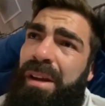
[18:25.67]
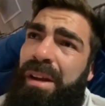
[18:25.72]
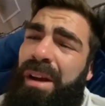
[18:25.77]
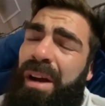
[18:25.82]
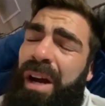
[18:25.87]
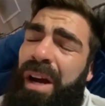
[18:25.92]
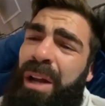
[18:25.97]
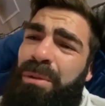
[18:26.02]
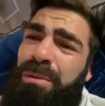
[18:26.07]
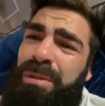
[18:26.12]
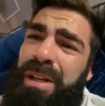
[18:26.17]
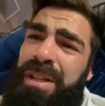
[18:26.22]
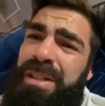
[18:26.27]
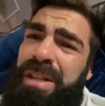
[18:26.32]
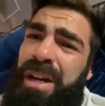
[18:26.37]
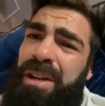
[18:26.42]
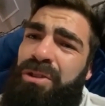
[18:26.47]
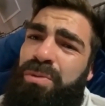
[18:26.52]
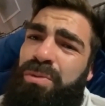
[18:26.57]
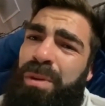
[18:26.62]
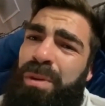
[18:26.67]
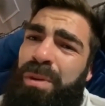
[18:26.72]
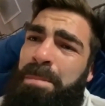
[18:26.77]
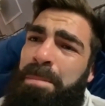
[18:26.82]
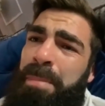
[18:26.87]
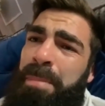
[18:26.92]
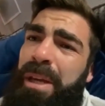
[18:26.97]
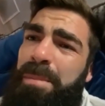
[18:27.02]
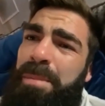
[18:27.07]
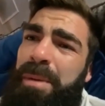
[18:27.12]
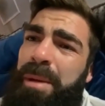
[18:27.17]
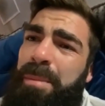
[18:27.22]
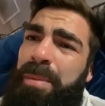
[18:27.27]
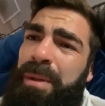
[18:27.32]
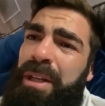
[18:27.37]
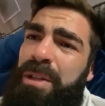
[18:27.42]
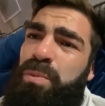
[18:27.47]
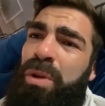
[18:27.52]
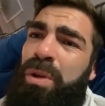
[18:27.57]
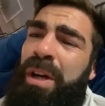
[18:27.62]
I don't necessarily just want to beat people.
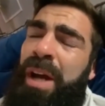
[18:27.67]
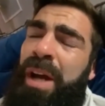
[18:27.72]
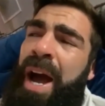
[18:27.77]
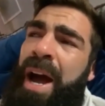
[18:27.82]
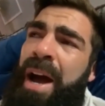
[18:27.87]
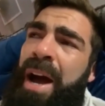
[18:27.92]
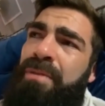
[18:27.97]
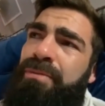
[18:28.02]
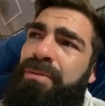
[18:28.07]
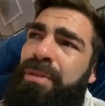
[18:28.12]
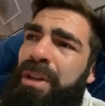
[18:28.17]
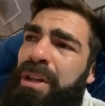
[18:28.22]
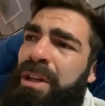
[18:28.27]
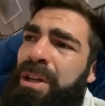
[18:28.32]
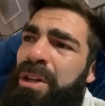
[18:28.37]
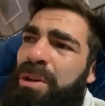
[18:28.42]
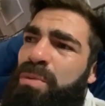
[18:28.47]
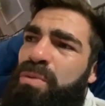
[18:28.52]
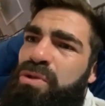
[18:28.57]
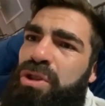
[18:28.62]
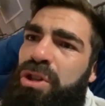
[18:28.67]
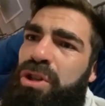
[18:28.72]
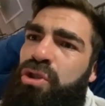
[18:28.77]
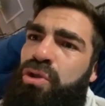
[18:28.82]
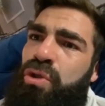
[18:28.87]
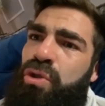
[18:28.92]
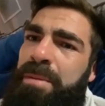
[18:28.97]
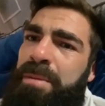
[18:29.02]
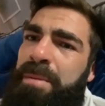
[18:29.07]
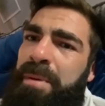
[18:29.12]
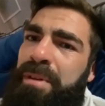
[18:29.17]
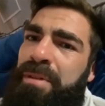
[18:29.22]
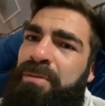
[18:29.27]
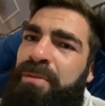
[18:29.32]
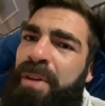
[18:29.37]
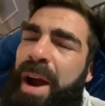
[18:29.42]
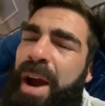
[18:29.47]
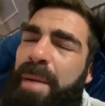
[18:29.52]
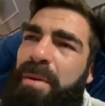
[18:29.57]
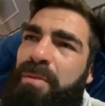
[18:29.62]
That's why I was excited about the
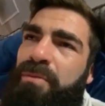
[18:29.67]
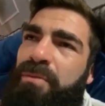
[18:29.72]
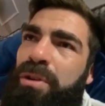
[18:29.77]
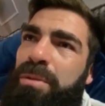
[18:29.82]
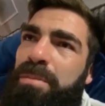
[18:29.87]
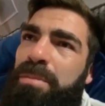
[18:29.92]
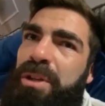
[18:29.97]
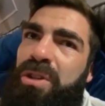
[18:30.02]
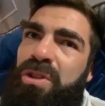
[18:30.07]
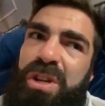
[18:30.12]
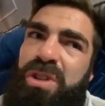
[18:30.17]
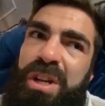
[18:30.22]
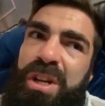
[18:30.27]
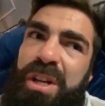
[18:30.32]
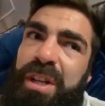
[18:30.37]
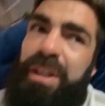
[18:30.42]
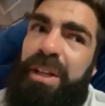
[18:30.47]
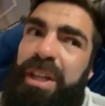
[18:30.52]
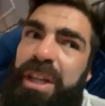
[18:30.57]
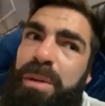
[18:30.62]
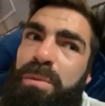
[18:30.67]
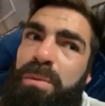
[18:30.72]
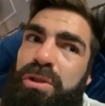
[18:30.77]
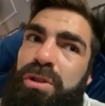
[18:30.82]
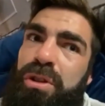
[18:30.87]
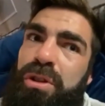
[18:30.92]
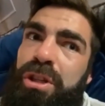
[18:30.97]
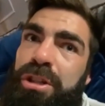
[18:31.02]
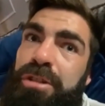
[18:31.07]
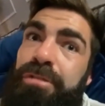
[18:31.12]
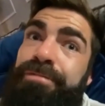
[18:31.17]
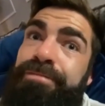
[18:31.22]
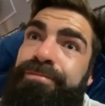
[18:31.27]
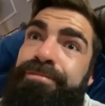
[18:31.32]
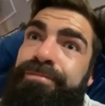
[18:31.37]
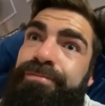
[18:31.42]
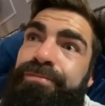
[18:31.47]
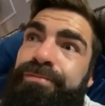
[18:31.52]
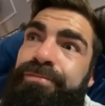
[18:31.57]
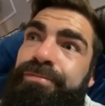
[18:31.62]
Farmer fight, because he was like,
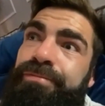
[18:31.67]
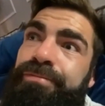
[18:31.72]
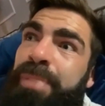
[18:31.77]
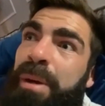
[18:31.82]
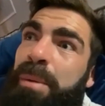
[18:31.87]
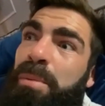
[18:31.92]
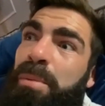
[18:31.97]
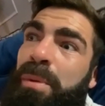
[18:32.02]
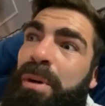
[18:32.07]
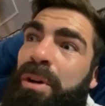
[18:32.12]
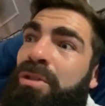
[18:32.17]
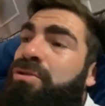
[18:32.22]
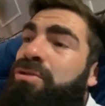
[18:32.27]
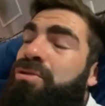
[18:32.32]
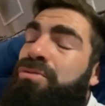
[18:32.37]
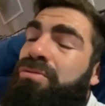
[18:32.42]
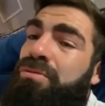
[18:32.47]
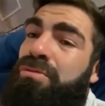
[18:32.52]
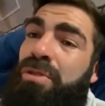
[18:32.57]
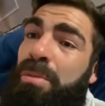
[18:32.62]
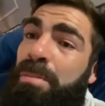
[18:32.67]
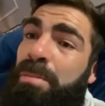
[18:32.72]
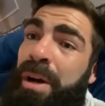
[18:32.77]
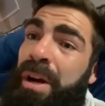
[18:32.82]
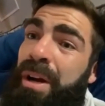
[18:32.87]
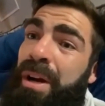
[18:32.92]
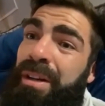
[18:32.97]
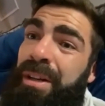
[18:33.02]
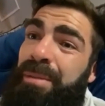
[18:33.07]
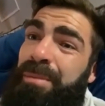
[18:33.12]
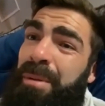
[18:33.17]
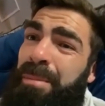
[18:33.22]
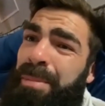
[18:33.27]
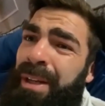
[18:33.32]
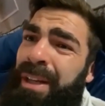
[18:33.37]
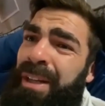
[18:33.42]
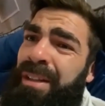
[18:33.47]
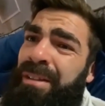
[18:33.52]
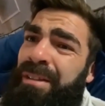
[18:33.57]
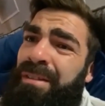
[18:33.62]
people were comparing him to
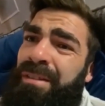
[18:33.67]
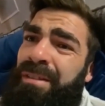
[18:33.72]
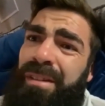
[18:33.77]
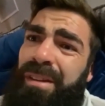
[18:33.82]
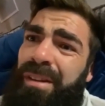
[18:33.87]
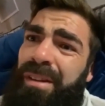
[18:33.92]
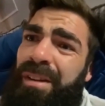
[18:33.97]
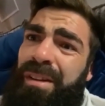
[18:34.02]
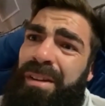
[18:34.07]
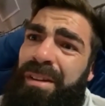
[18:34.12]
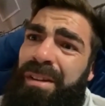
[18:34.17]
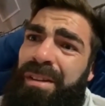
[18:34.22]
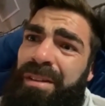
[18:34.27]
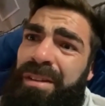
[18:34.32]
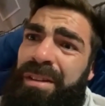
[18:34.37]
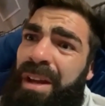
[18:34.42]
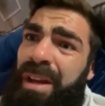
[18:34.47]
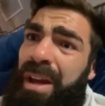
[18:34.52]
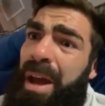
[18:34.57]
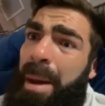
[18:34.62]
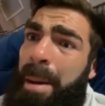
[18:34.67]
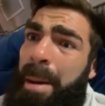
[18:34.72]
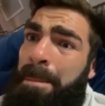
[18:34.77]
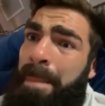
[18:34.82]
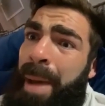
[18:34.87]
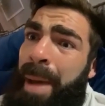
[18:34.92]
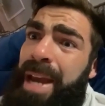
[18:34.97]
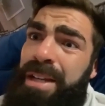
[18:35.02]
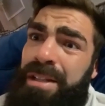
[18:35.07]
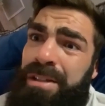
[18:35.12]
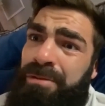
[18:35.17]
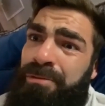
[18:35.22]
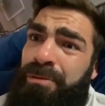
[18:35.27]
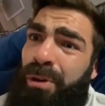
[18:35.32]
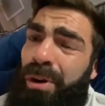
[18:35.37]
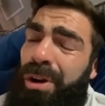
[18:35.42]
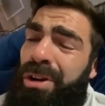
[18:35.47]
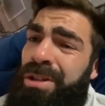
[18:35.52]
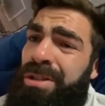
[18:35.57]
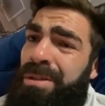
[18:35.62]
bleeding the amazing
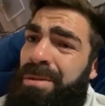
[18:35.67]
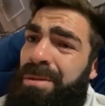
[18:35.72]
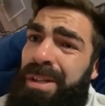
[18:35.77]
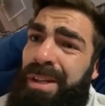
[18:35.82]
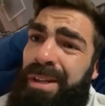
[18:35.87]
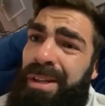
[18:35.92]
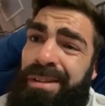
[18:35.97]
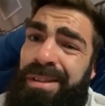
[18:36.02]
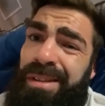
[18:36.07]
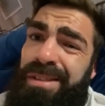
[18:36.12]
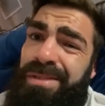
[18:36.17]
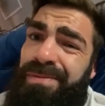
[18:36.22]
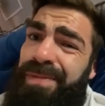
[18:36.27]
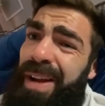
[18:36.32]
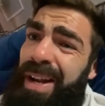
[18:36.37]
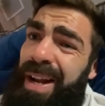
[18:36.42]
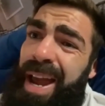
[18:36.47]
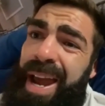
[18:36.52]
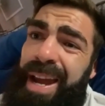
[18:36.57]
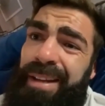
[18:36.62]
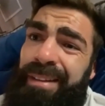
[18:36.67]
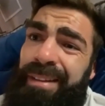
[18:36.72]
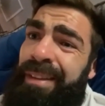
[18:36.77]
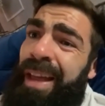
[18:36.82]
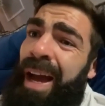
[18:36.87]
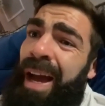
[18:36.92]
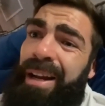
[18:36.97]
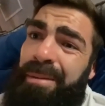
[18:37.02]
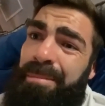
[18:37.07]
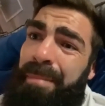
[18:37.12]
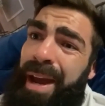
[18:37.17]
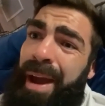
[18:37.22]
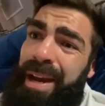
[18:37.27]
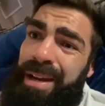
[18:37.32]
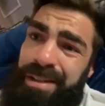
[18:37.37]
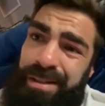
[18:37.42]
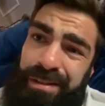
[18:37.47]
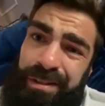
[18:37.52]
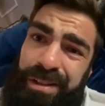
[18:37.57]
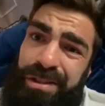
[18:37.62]
fighters, and I was thinking, this fella ain't that
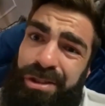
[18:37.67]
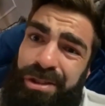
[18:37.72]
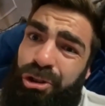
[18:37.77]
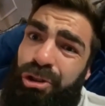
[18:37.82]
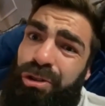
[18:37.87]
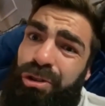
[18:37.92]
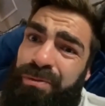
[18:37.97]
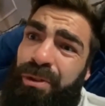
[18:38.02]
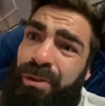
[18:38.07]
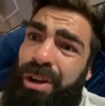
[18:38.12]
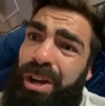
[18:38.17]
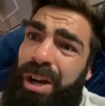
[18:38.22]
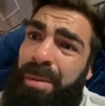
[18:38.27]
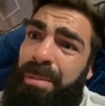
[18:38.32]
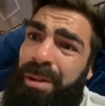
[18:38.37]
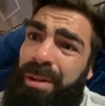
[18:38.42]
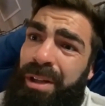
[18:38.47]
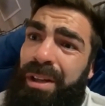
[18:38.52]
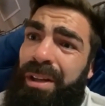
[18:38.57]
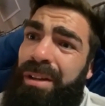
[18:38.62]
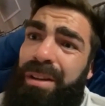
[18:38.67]
amazing. He's a good fighter, but like